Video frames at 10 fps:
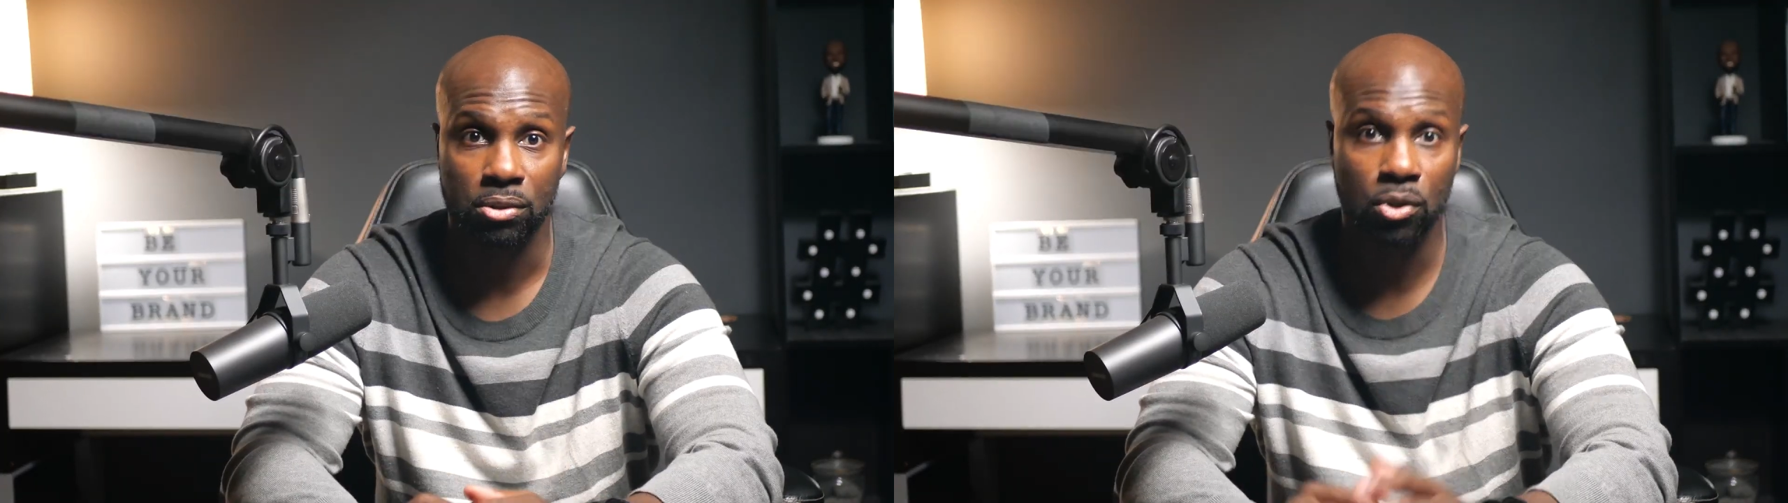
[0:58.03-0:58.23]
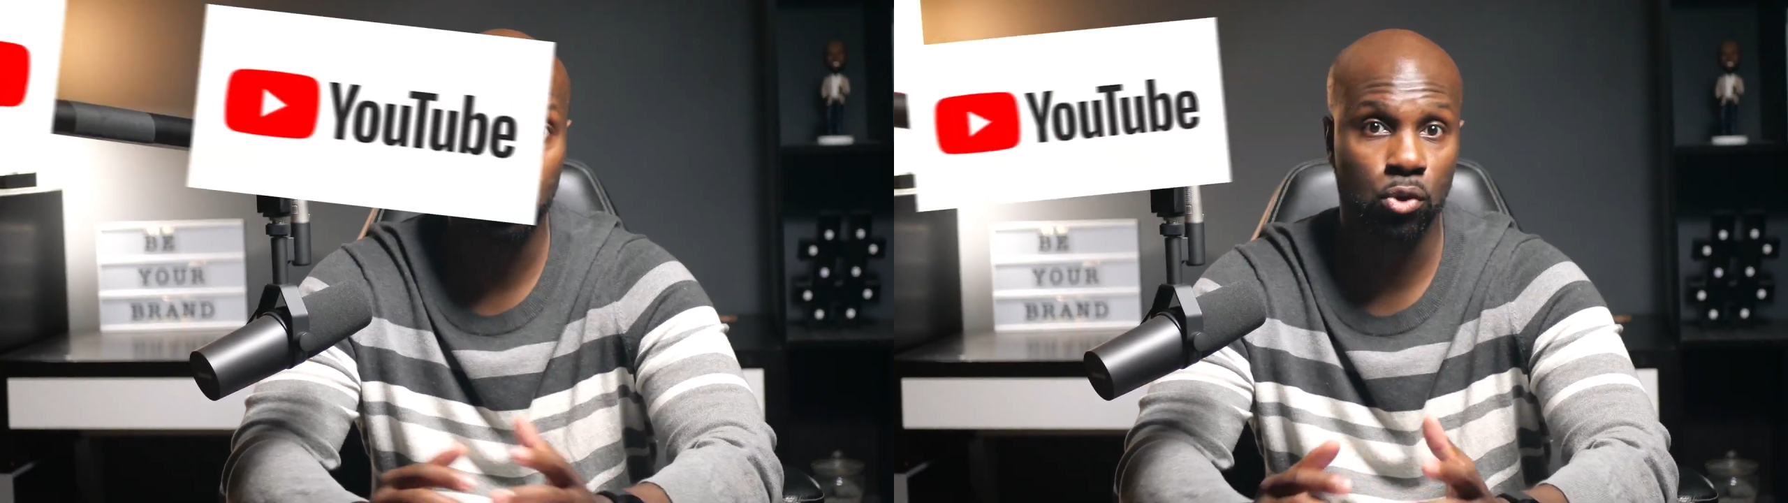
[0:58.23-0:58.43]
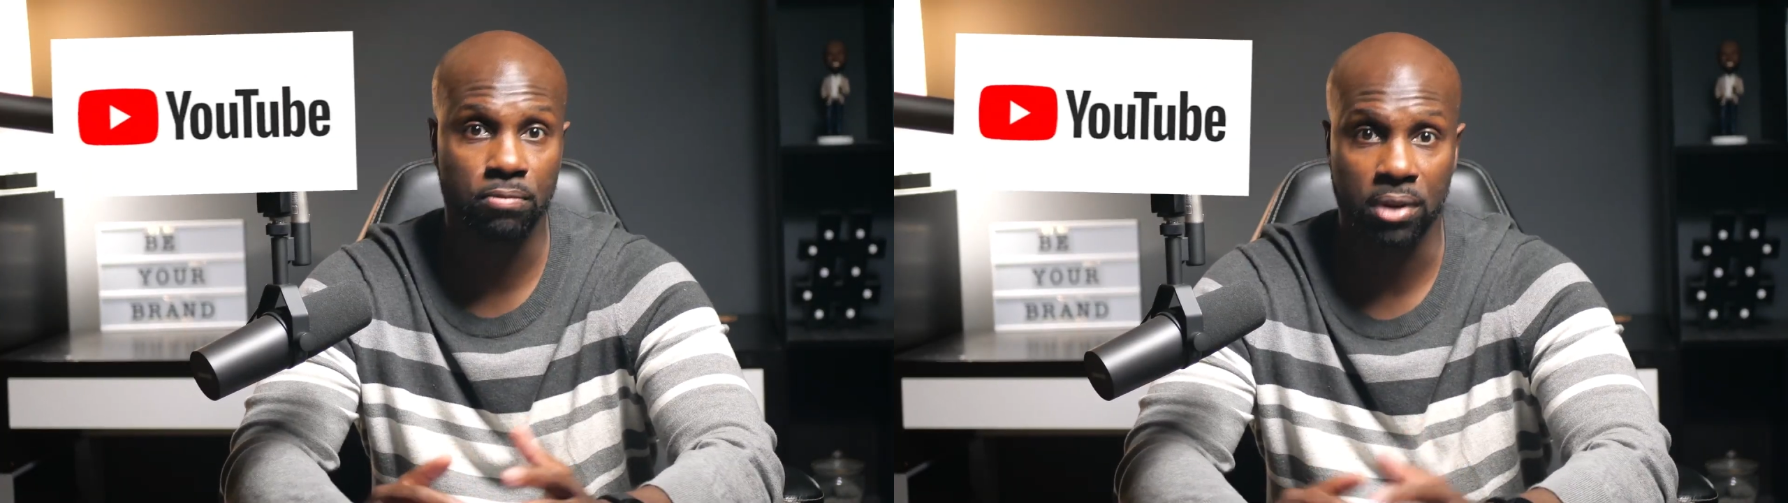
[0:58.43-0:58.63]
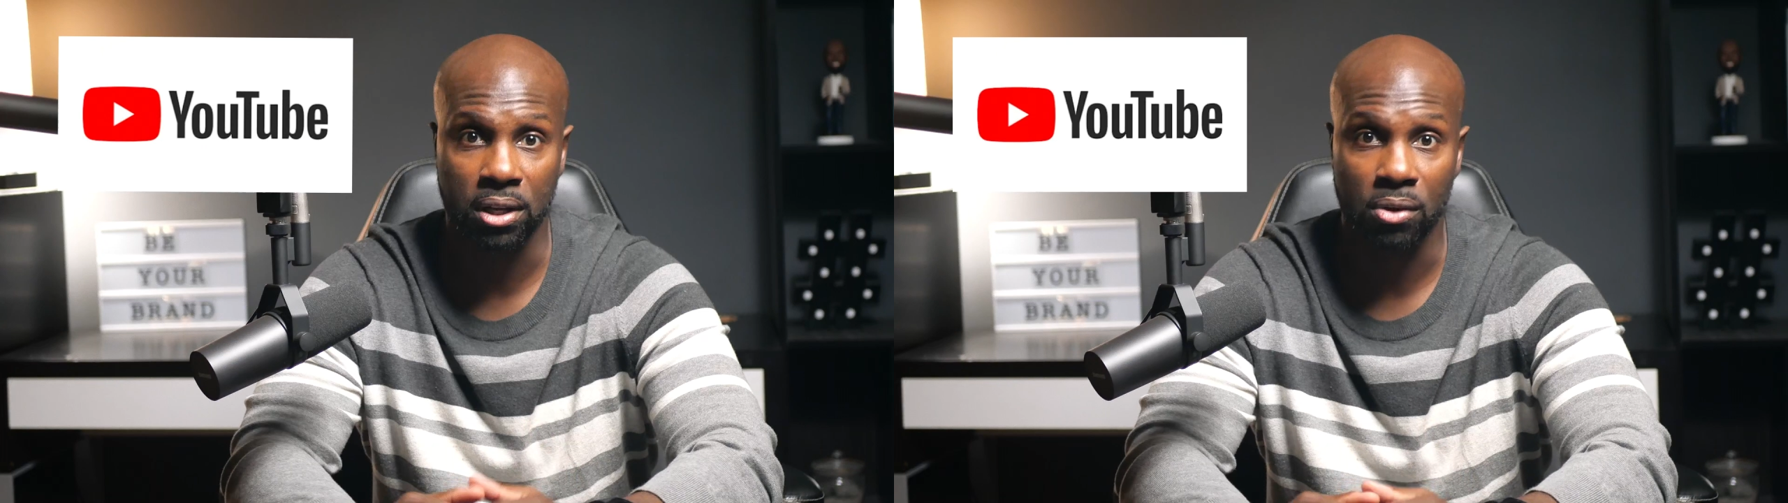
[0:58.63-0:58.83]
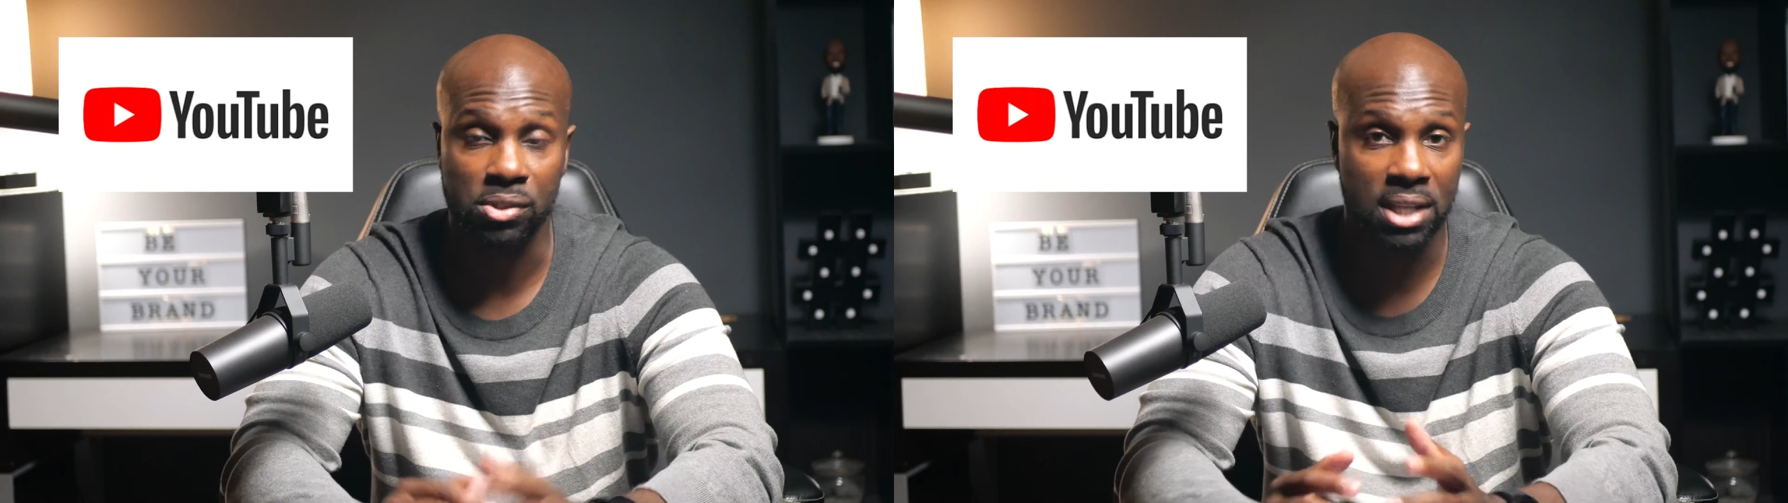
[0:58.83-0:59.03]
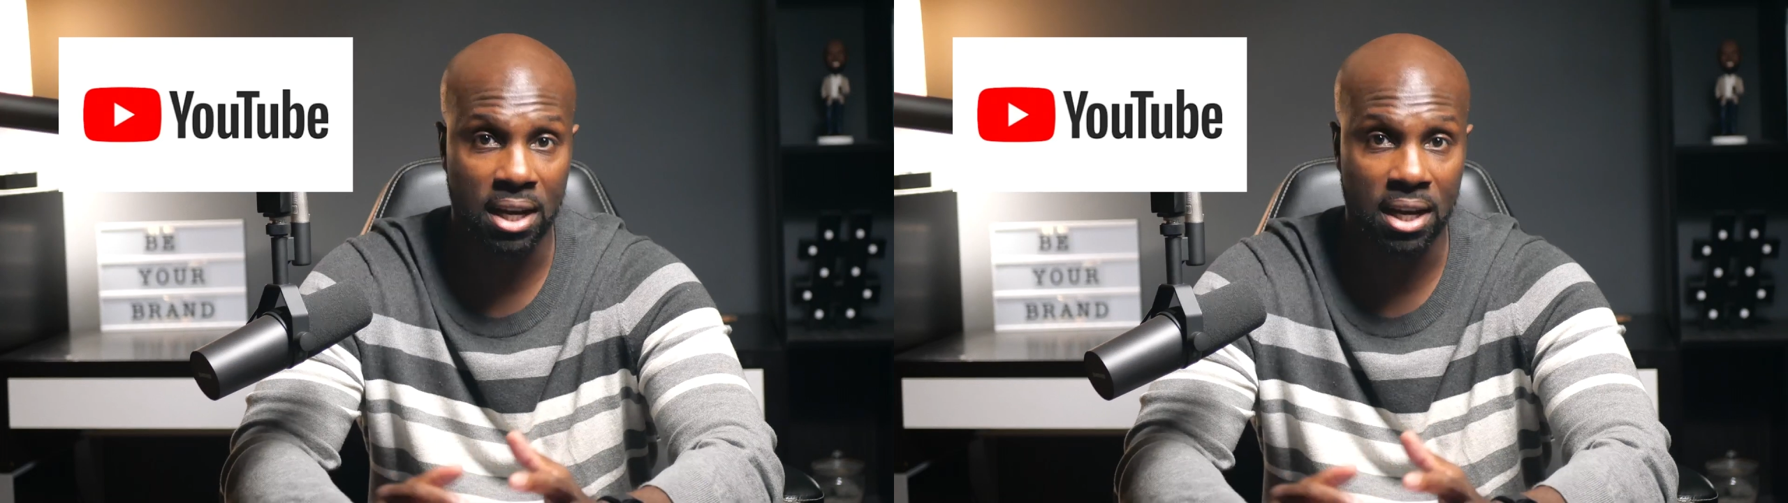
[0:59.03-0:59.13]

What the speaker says: YouTube videos, and